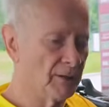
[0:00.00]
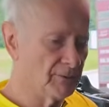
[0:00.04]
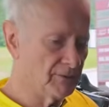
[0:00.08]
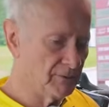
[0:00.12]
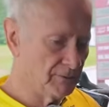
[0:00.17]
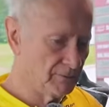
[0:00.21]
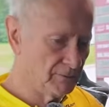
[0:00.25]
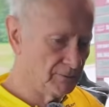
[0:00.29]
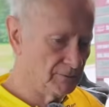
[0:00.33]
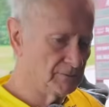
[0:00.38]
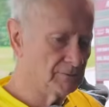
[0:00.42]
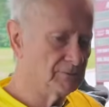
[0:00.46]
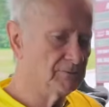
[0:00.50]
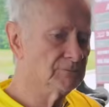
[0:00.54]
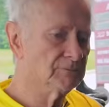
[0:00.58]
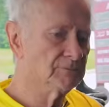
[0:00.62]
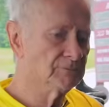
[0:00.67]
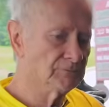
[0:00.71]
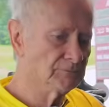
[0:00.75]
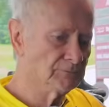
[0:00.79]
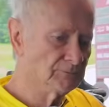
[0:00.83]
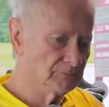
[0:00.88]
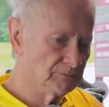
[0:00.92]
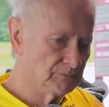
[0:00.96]
Quick, bring us up
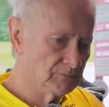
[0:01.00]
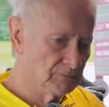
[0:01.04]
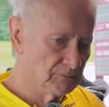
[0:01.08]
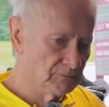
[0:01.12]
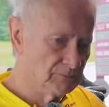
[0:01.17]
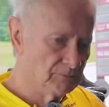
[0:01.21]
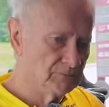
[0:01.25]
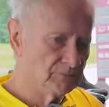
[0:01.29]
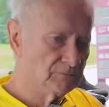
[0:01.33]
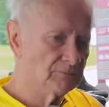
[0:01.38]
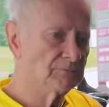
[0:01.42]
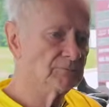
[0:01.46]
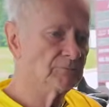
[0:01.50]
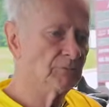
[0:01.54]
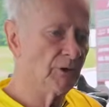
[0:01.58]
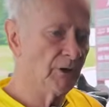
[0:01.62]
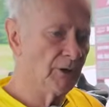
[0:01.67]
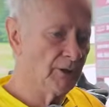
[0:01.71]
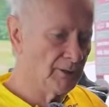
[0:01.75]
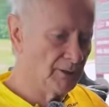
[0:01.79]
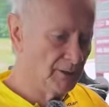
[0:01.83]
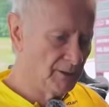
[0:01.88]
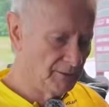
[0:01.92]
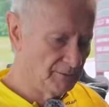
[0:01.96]
to speed there and what
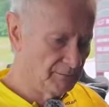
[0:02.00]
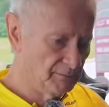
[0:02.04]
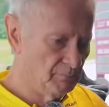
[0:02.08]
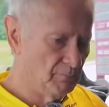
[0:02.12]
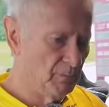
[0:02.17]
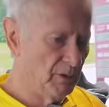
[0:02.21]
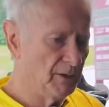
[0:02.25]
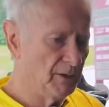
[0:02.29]
happened.